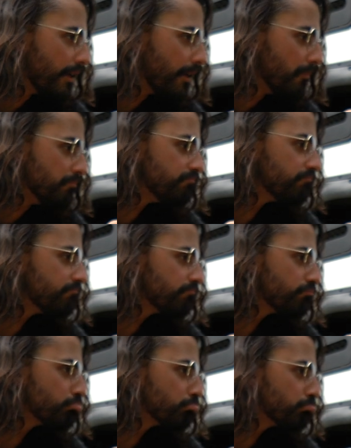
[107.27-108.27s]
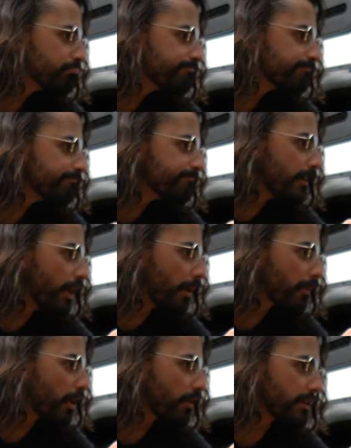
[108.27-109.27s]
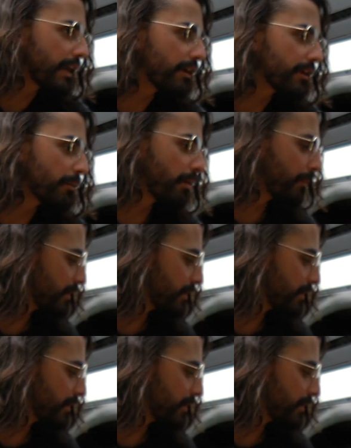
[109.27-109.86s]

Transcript: um, you know, I'm currently out here by